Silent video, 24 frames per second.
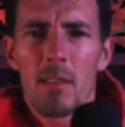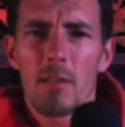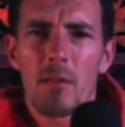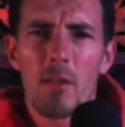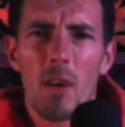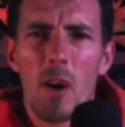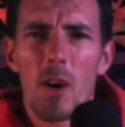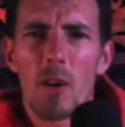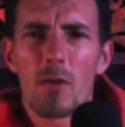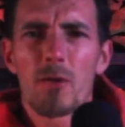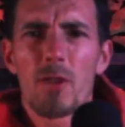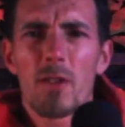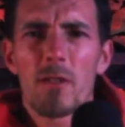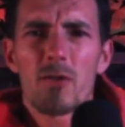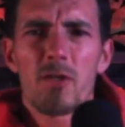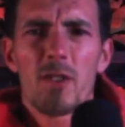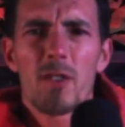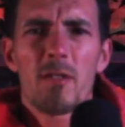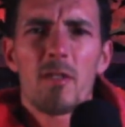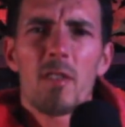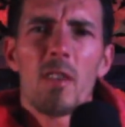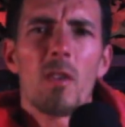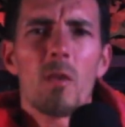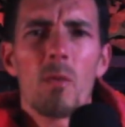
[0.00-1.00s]
So
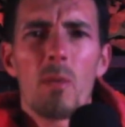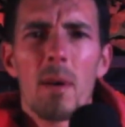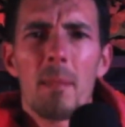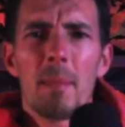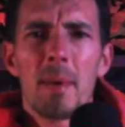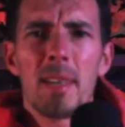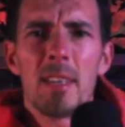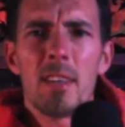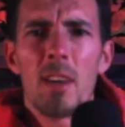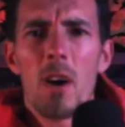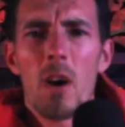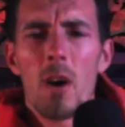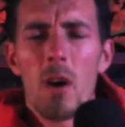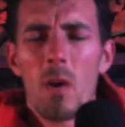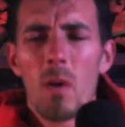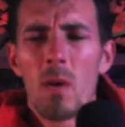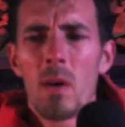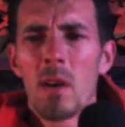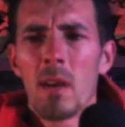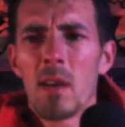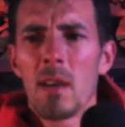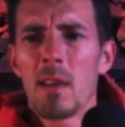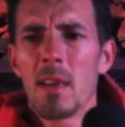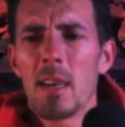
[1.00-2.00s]
just so women know,
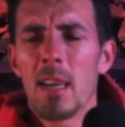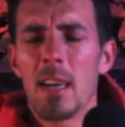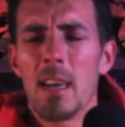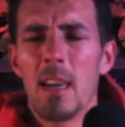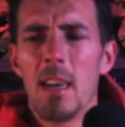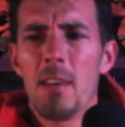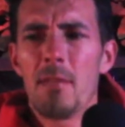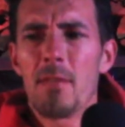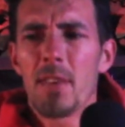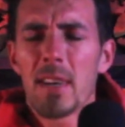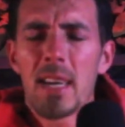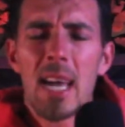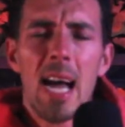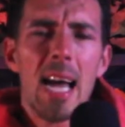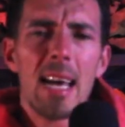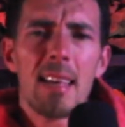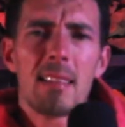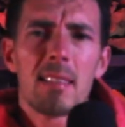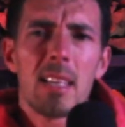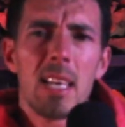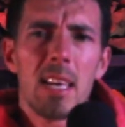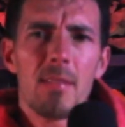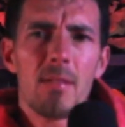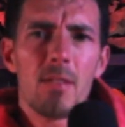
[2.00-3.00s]
if a
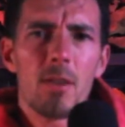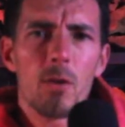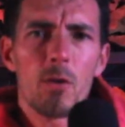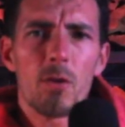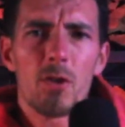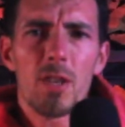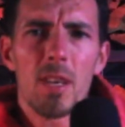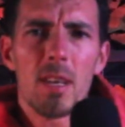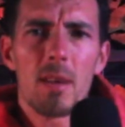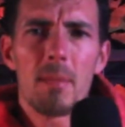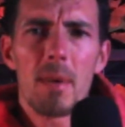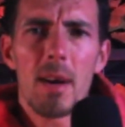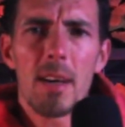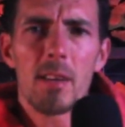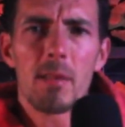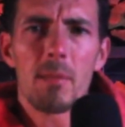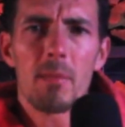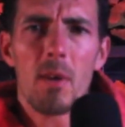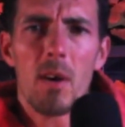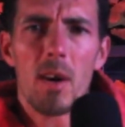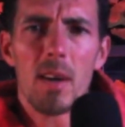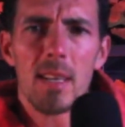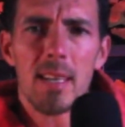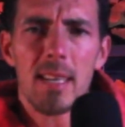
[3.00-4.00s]
guy's giving you shit about your
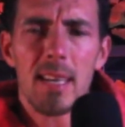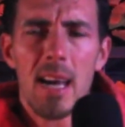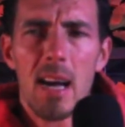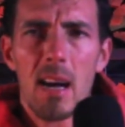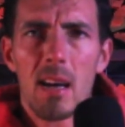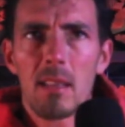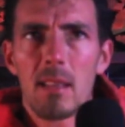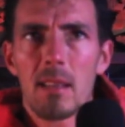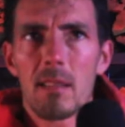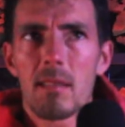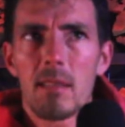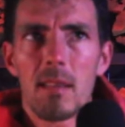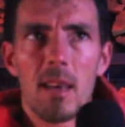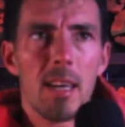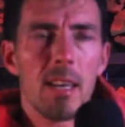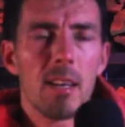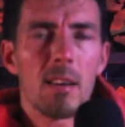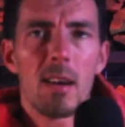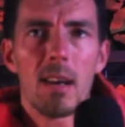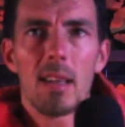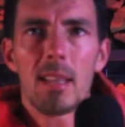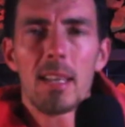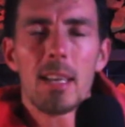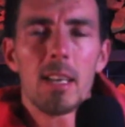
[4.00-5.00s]
body count, let's say
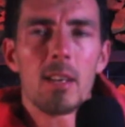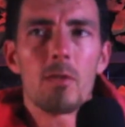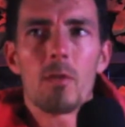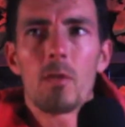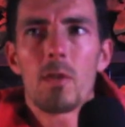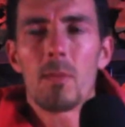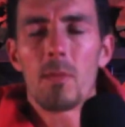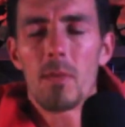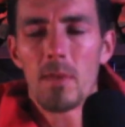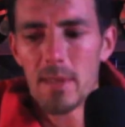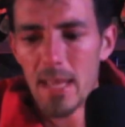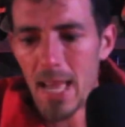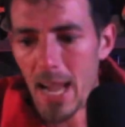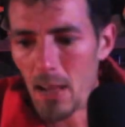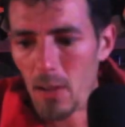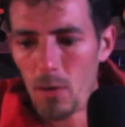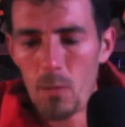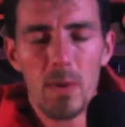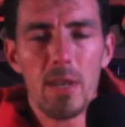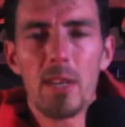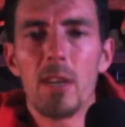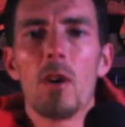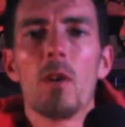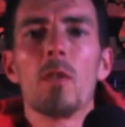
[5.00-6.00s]
you're at like a normal. Now that
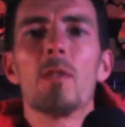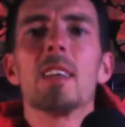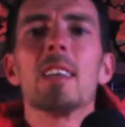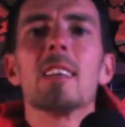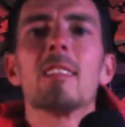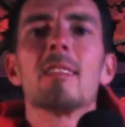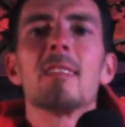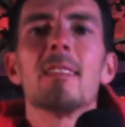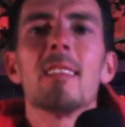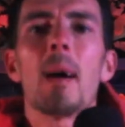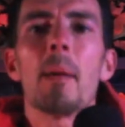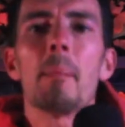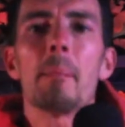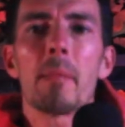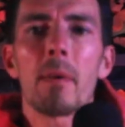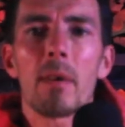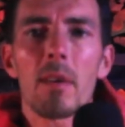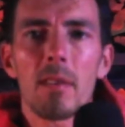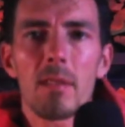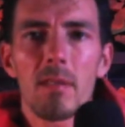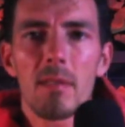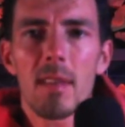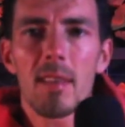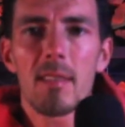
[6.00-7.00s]
we know these
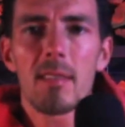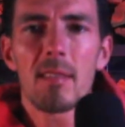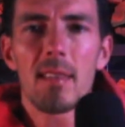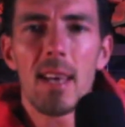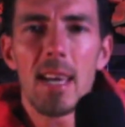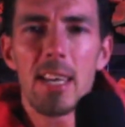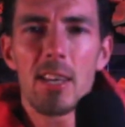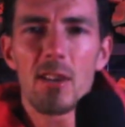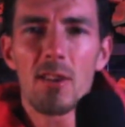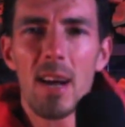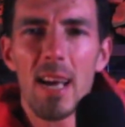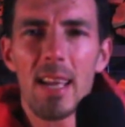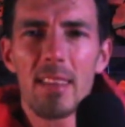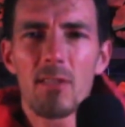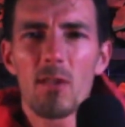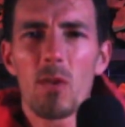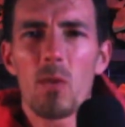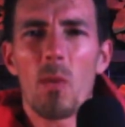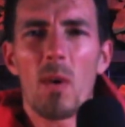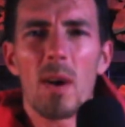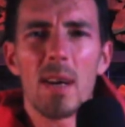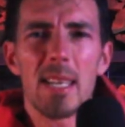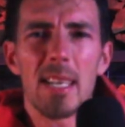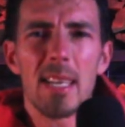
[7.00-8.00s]
numbers, let's say you're at
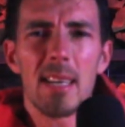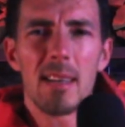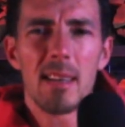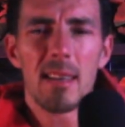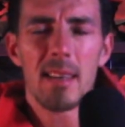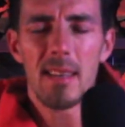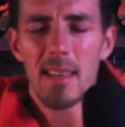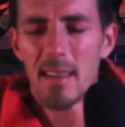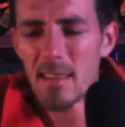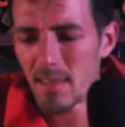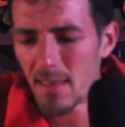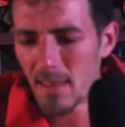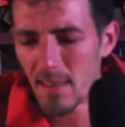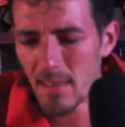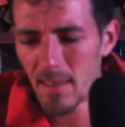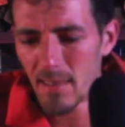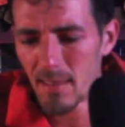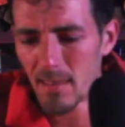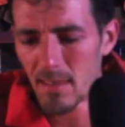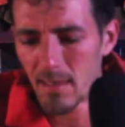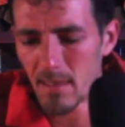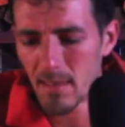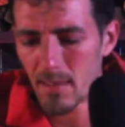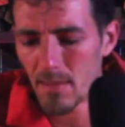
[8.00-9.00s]
20, and this
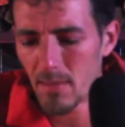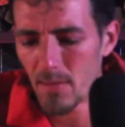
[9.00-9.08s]
is